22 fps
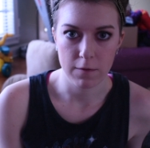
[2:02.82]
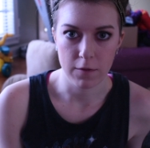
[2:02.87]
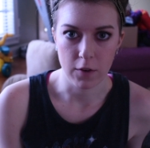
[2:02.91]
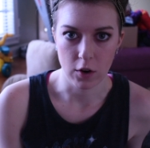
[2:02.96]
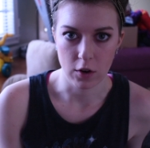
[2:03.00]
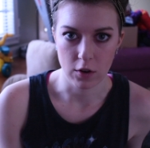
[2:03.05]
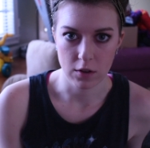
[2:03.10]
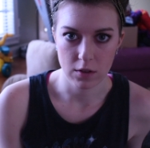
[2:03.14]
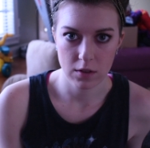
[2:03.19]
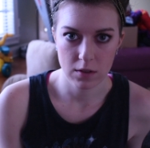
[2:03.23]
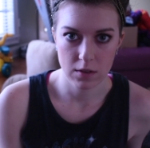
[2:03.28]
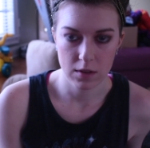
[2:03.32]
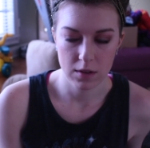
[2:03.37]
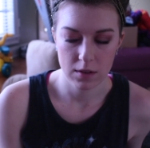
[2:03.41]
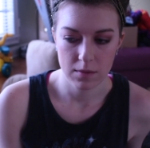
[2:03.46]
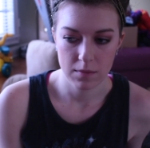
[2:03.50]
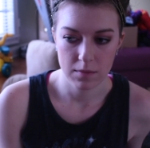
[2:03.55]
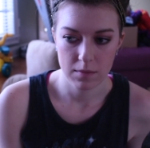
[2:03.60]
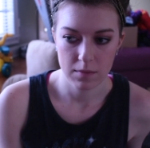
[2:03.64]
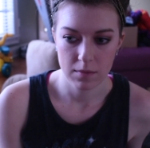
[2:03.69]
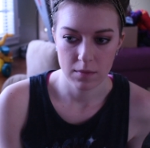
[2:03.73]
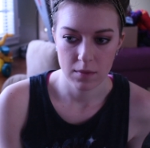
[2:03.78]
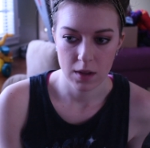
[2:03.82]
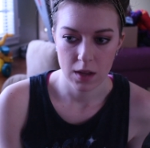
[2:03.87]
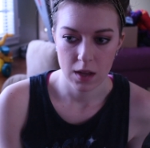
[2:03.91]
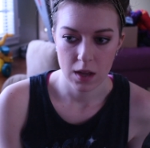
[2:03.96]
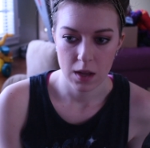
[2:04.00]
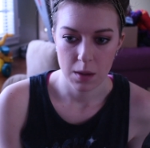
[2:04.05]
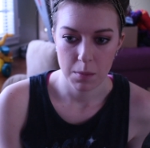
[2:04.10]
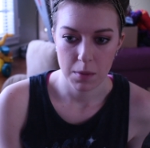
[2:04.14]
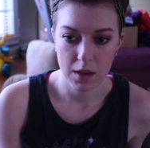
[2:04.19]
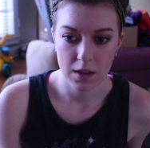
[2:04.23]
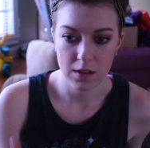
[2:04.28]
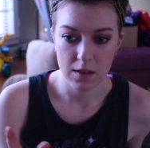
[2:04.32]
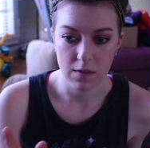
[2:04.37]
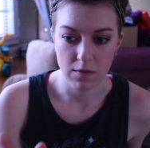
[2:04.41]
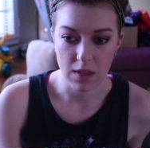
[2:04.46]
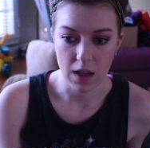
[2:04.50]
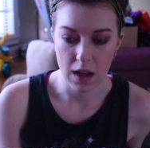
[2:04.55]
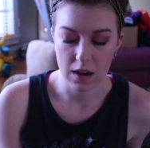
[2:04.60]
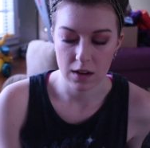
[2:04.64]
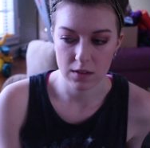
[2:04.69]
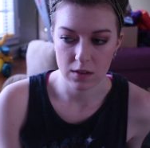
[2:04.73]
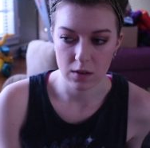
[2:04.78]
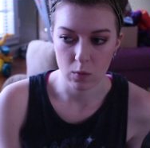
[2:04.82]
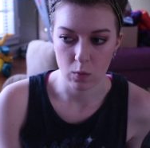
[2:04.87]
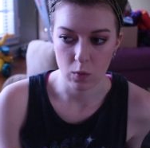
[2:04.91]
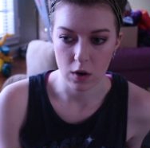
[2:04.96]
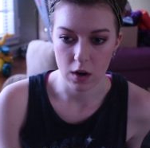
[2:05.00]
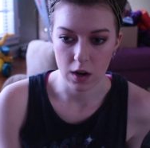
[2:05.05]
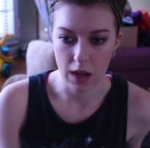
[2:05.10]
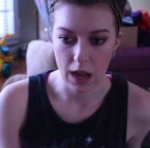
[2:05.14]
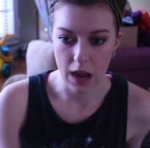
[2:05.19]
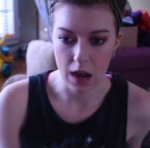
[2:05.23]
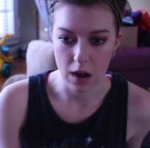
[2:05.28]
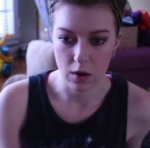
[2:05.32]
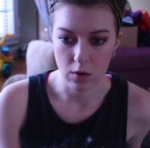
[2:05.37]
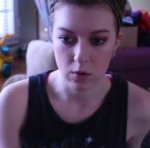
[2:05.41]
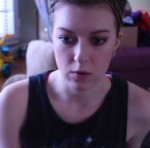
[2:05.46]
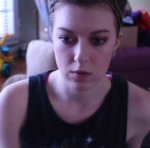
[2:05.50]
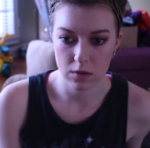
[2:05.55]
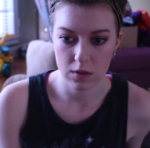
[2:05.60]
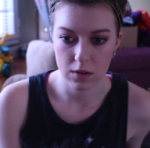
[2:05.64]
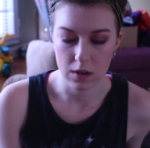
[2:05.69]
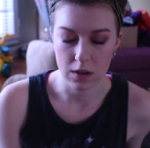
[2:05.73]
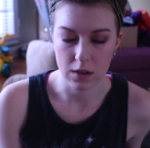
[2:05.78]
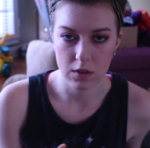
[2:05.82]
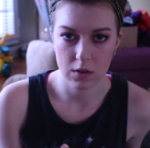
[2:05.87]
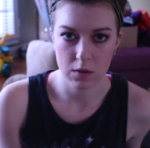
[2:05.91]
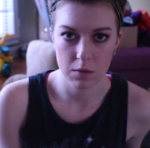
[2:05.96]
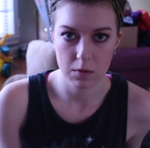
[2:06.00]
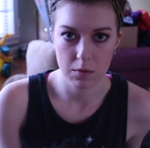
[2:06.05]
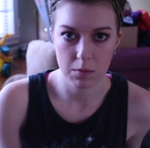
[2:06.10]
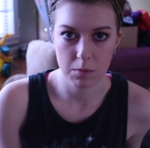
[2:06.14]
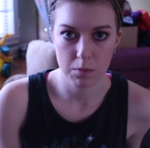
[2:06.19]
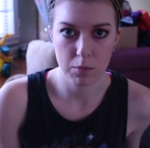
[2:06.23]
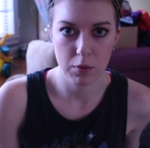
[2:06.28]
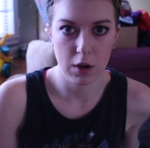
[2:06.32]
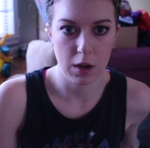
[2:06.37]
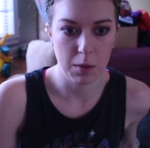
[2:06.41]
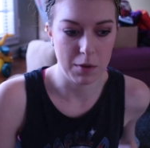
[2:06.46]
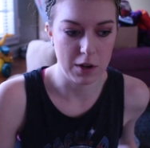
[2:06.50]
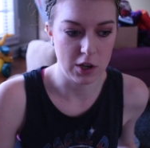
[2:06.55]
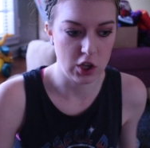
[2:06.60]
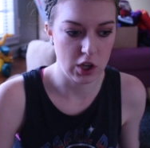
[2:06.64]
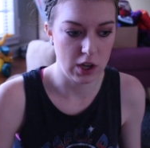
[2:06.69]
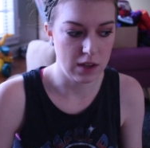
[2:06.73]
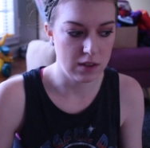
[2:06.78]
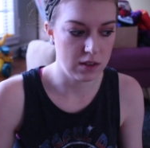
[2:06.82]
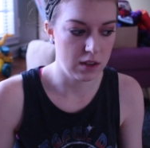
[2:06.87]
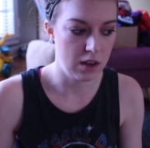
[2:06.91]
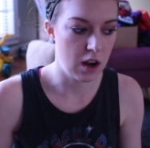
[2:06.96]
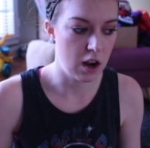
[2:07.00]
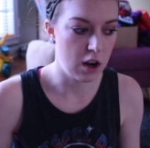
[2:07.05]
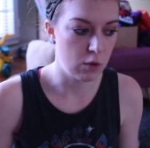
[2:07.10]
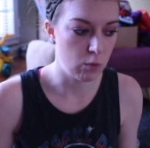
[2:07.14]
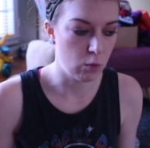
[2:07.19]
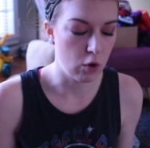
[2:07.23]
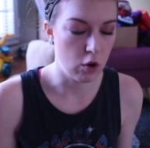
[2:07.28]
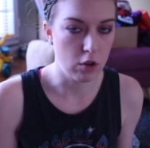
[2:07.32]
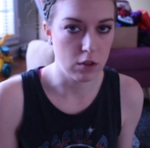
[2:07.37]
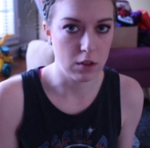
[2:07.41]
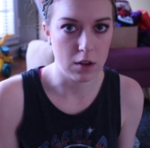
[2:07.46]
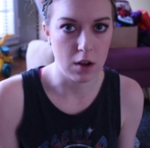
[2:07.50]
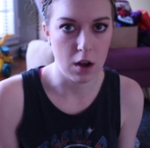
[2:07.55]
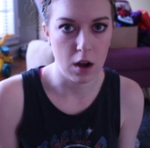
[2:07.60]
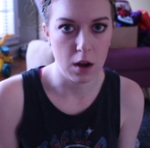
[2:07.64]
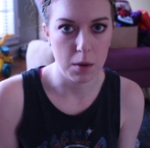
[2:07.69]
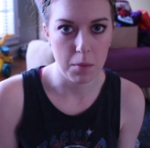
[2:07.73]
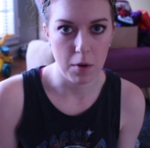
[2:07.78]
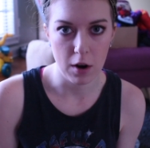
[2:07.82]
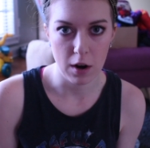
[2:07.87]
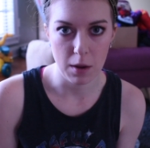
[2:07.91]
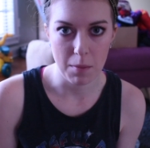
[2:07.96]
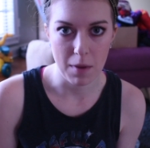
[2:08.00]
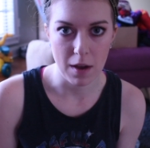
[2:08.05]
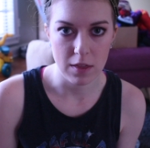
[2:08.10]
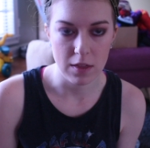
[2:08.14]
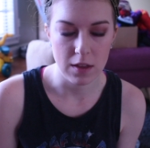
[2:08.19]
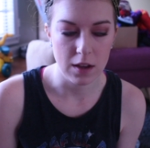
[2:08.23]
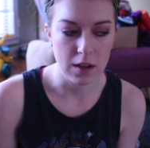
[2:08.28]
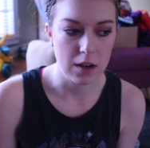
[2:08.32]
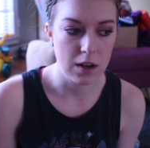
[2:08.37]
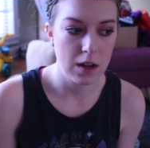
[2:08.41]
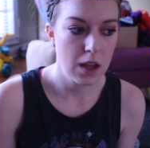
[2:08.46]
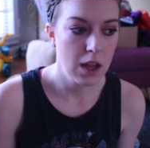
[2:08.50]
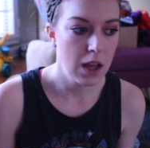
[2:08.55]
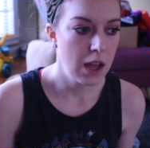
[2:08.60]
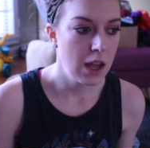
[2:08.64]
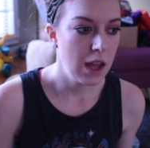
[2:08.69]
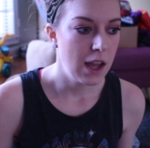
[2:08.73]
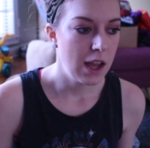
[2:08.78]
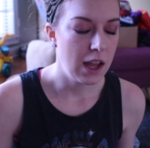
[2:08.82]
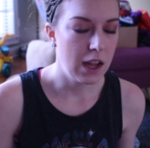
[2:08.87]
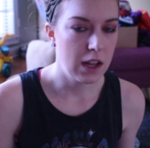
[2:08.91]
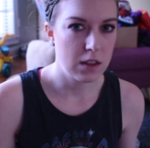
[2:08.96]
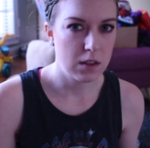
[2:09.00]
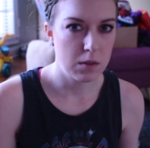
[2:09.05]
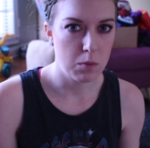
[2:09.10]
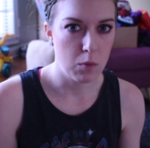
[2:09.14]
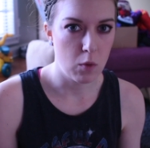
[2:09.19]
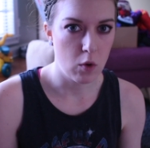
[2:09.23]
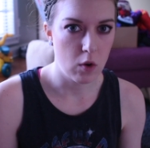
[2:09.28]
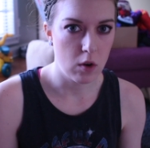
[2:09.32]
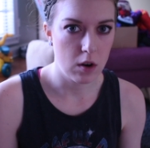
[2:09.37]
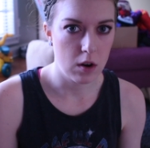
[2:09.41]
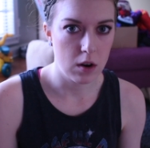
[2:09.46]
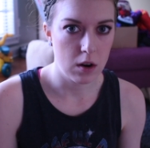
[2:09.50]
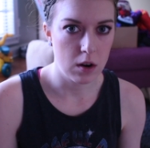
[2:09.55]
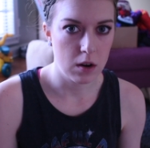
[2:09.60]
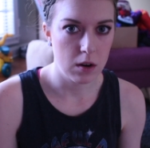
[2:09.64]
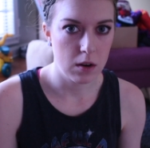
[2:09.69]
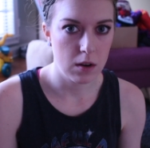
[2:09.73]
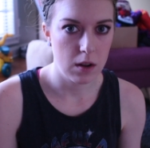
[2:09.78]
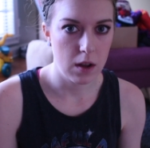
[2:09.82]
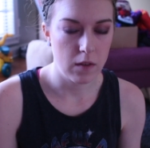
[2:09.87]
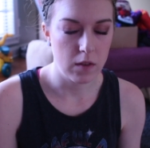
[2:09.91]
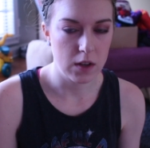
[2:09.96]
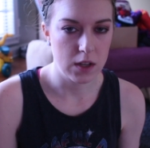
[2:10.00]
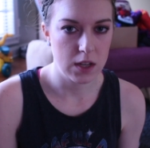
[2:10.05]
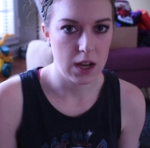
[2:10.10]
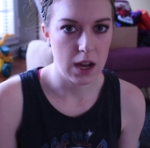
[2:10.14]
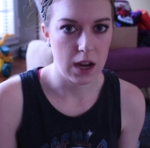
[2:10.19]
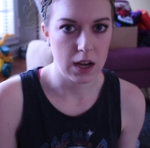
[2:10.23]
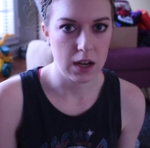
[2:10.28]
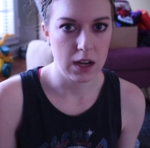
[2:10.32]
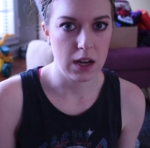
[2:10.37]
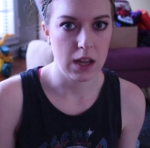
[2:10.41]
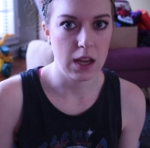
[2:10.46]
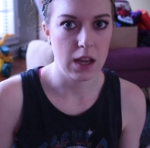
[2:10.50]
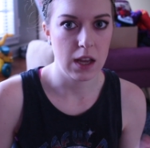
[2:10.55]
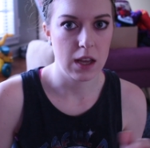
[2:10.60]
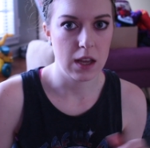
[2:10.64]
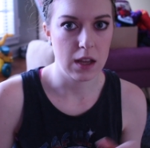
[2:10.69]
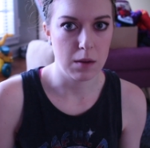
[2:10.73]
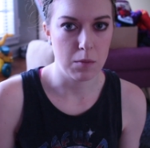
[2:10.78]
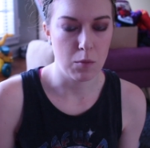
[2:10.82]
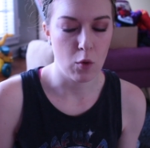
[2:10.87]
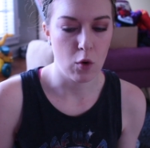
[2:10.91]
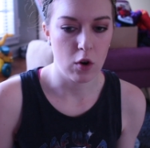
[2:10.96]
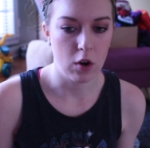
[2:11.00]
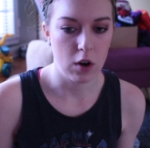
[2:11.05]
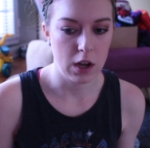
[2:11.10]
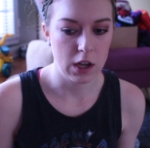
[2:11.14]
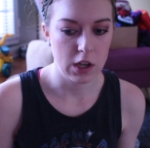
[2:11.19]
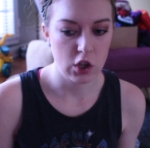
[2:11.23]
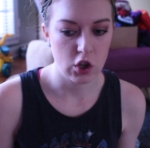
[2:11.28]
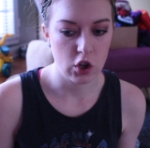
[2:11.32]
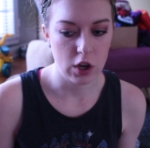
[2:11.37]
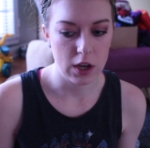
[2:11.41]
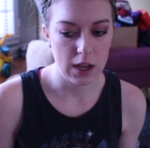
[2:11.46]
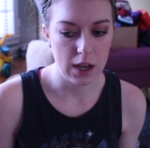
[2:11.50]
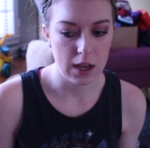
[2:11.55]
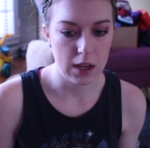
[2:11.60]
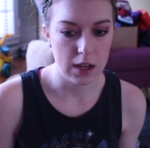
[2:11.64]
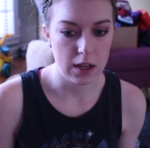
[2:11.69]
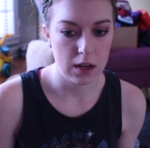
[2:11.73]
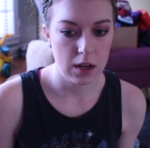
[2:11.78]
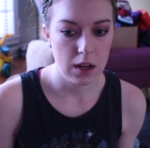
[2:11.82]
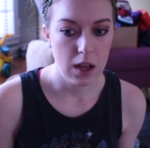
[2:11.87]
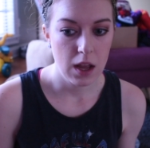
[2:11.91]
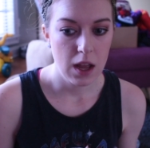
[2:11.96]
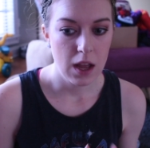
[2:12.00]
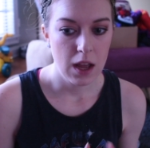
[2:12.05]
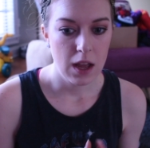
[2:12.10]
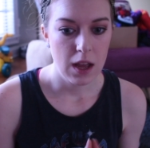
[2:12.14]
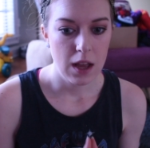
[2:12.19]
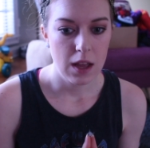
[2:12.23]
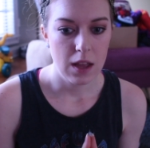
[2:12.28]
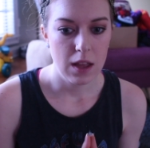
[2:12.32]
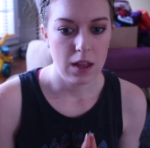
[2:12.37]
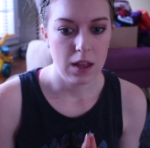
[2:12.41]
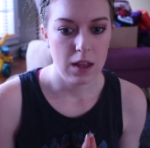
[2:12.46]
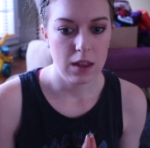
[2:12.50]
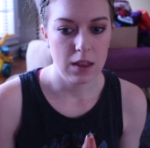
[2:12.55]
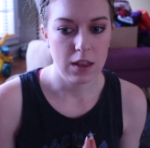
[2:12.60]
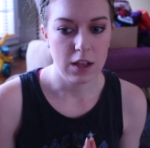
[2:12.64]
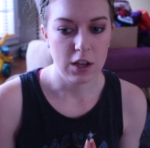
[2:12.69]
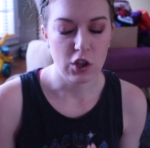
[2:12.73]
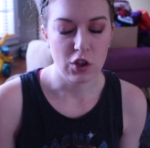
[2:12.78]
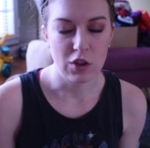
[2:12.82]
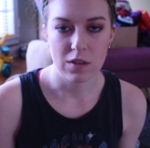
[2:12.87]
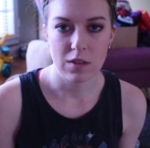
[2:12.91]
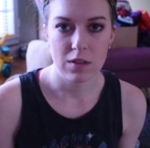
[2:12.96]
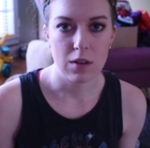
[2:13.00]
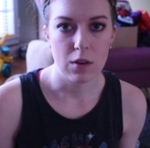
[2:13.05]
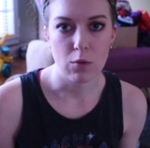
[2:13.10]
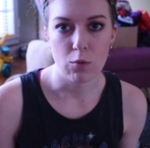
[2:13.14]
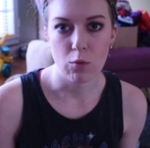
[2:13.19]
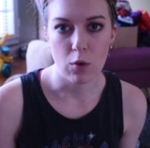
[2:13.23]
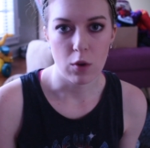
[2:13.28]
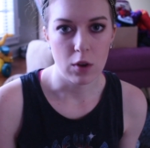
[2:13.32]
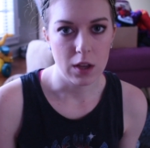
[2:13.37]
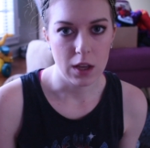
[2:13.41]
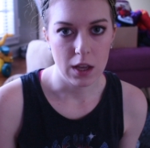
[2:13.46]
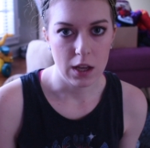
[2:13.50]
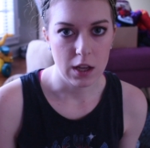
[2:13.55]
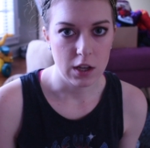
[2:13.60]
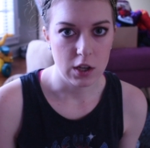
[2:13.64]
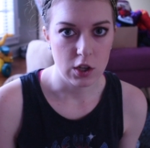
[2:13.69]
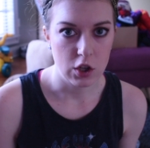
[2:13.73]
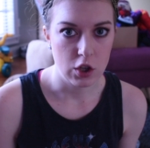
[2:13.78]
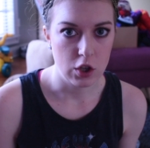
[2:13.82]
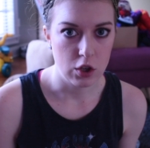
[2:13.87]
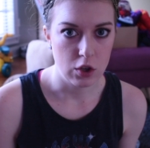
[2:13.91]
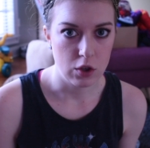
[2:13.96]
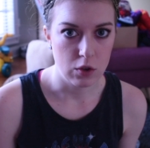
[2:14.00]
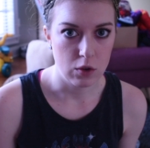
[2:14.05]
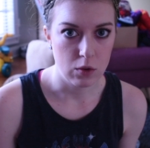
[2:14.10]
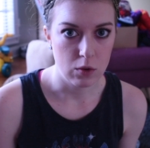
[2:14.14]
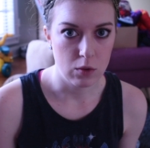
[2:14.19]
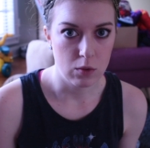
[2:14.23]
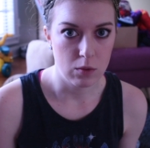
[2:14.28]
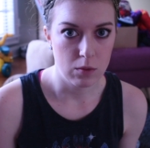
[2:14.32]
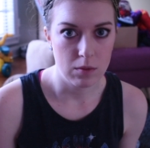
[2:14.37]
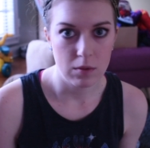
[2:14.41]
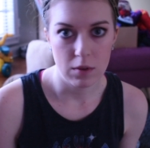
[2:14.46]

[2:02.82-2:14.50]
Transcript: first, because if that doesn't work out, it's pretty much easy to unroll. The KonMari method, it's more of a technique and more intricate than just rolling it into